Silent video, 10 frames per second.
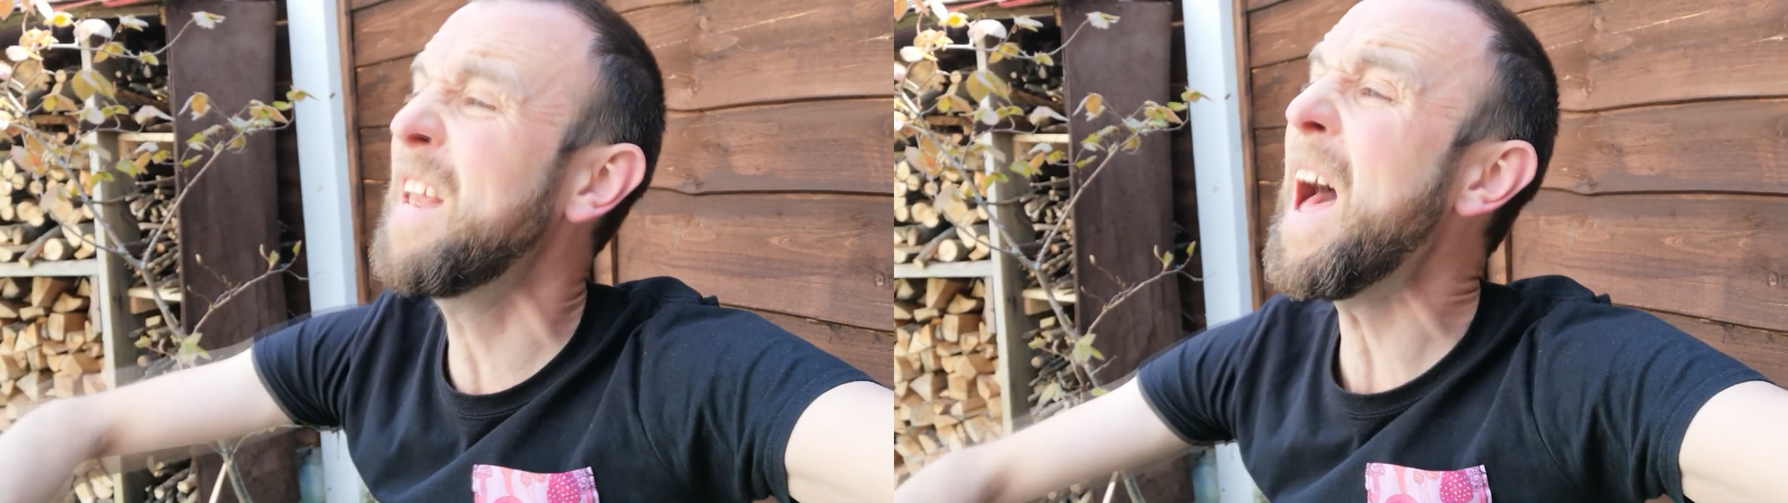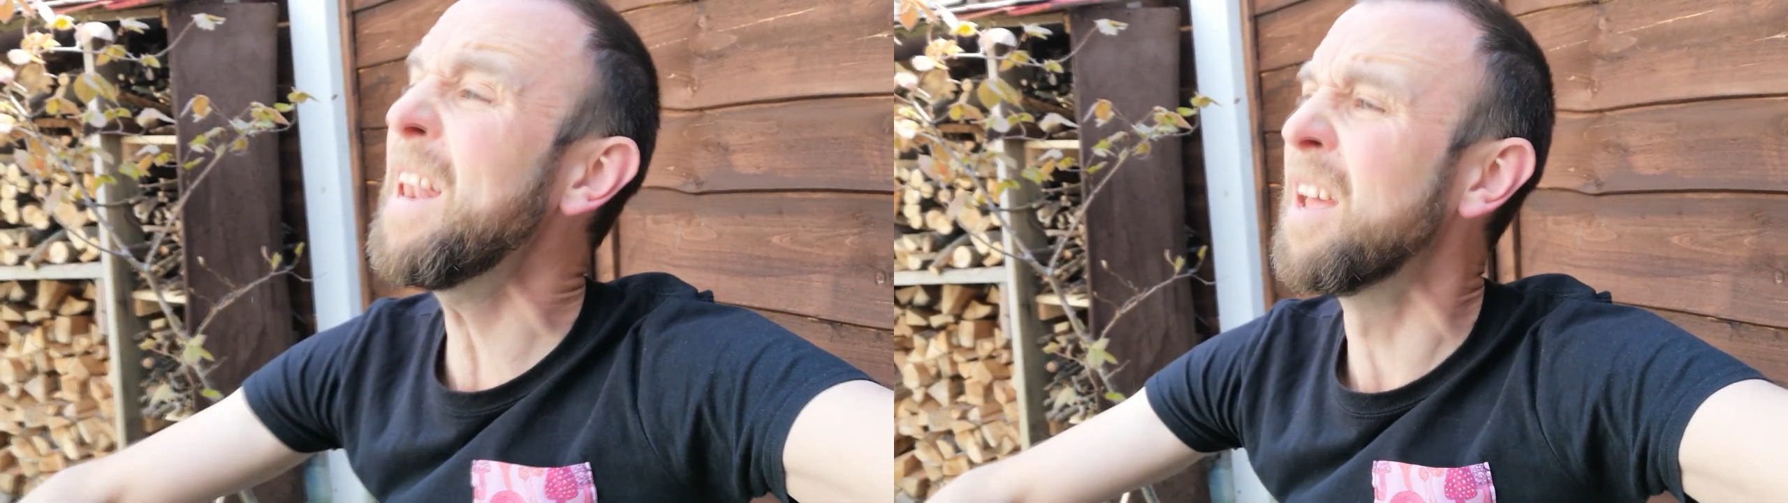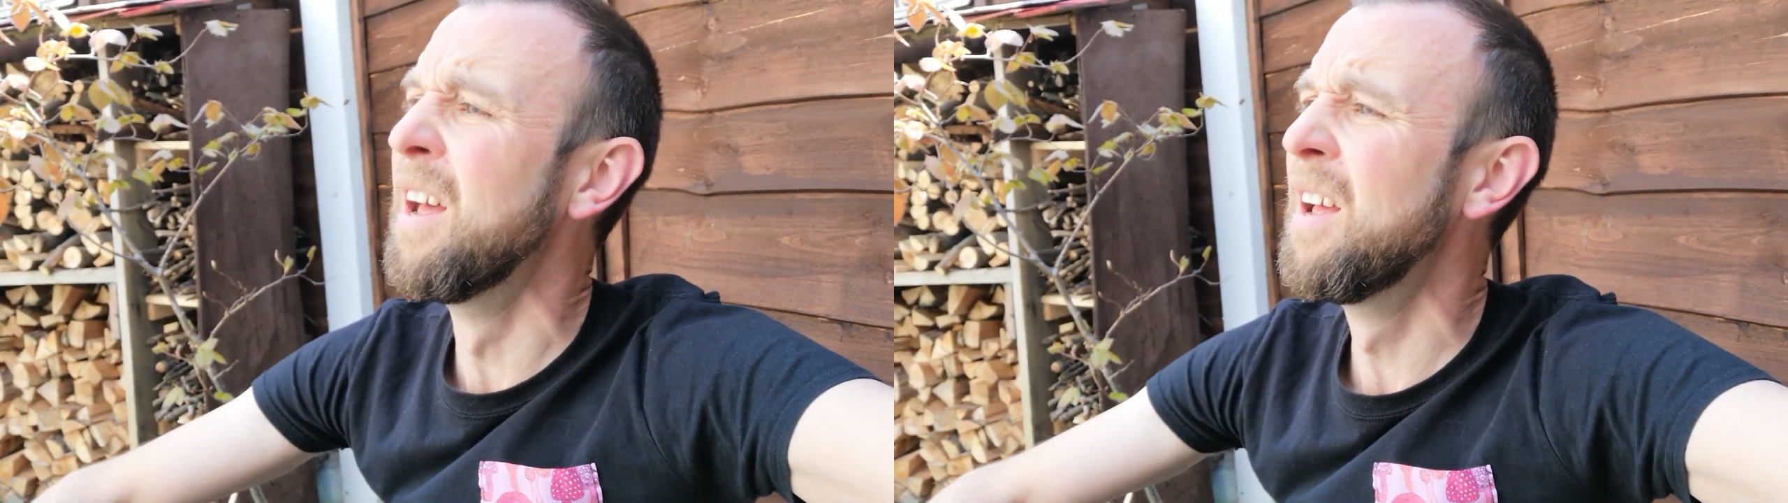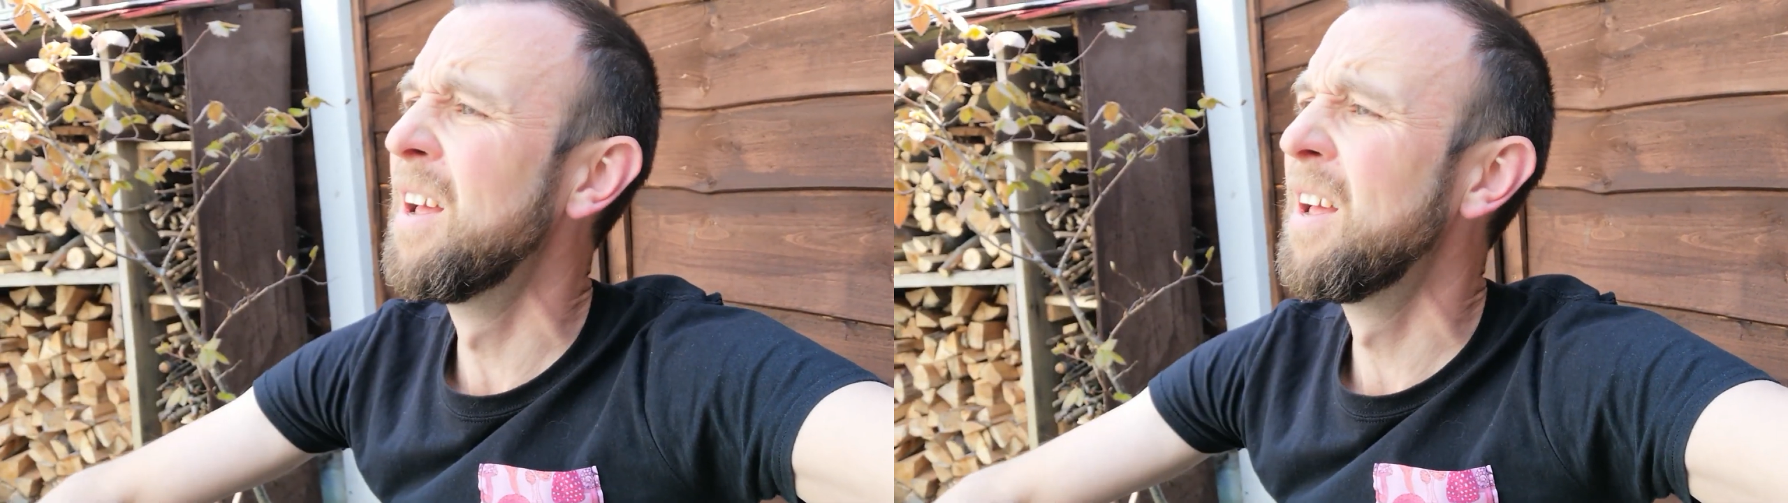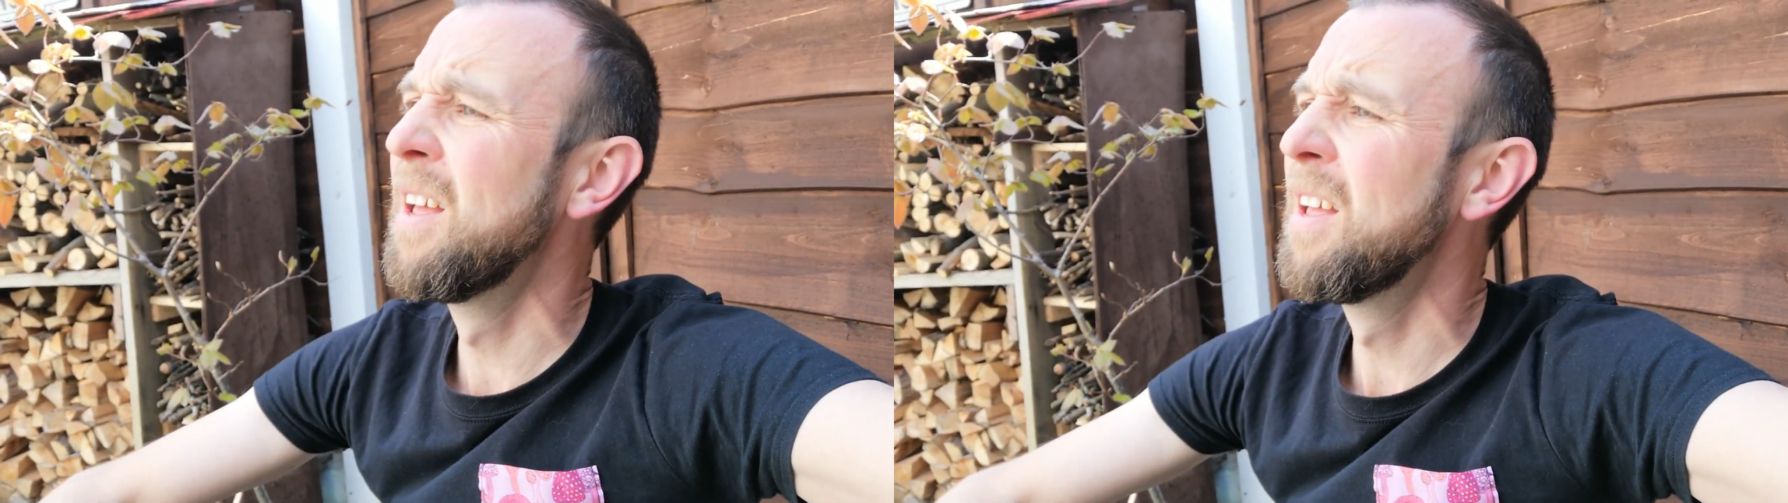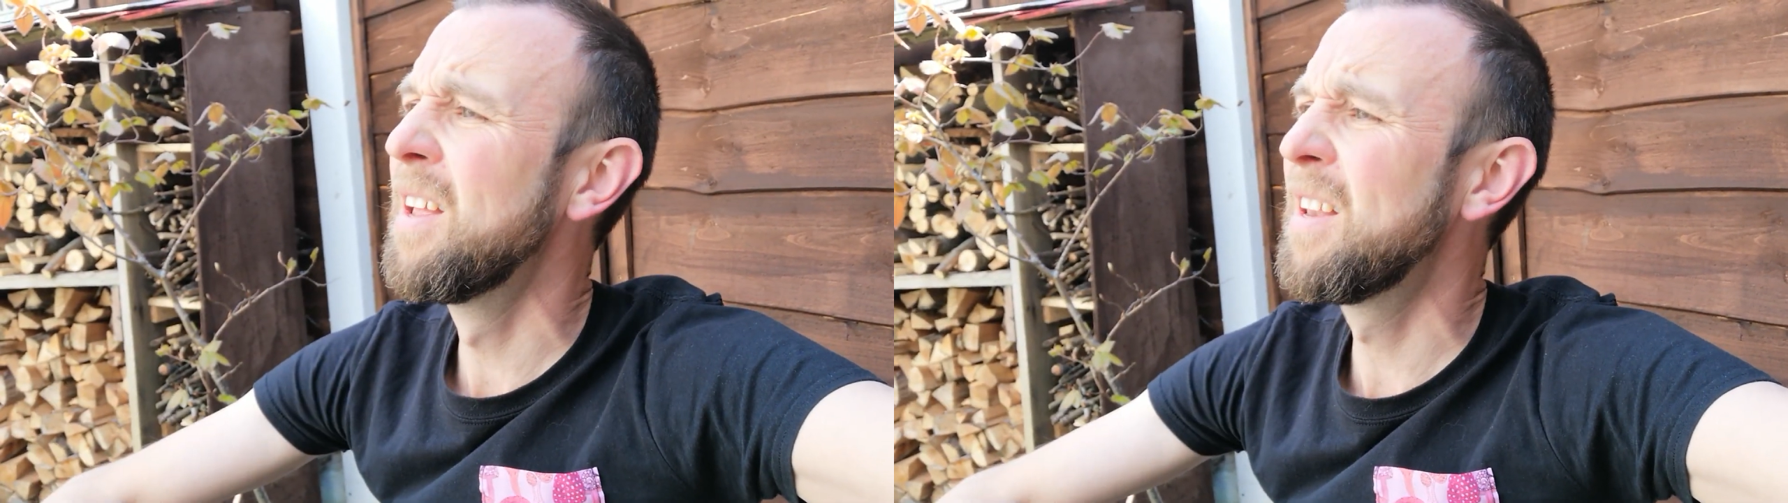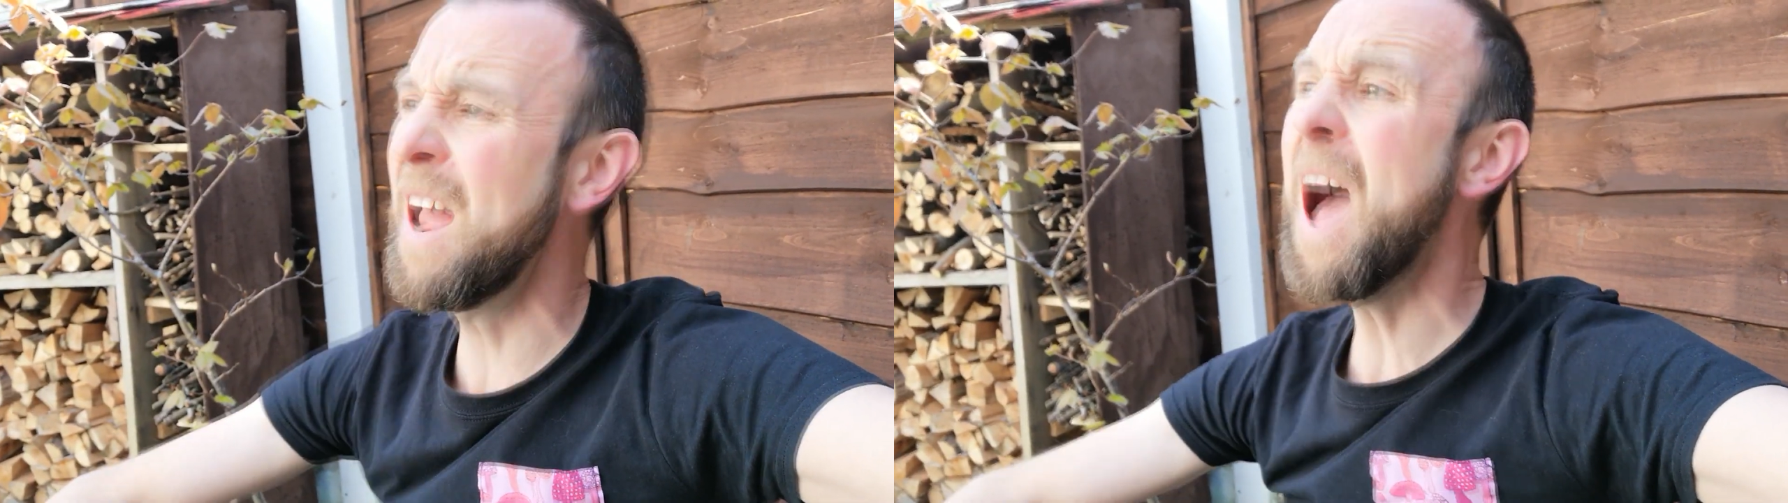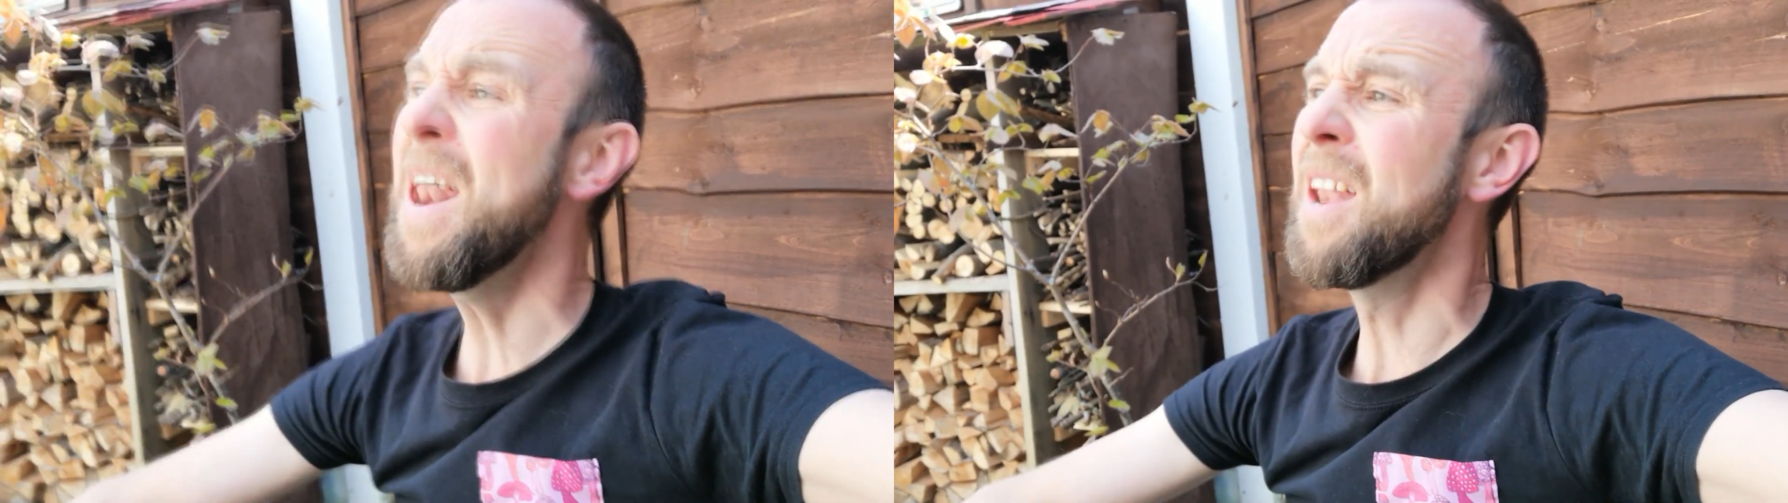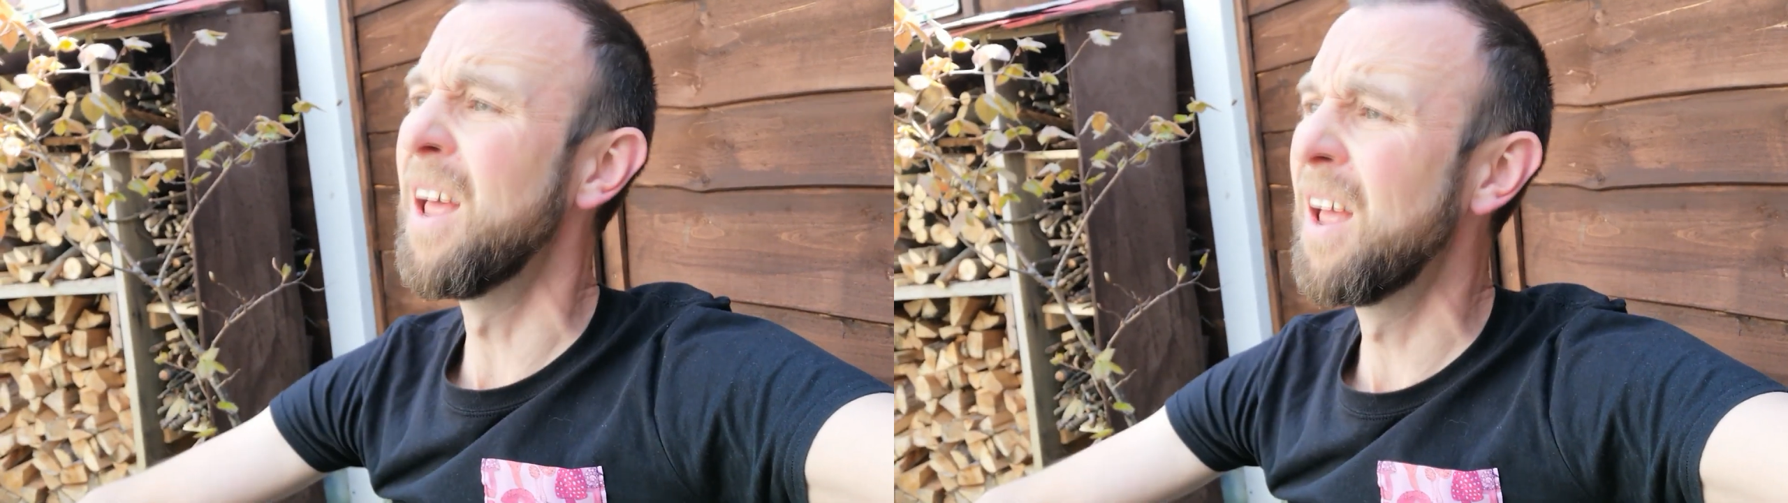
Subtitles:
Dan! Dan!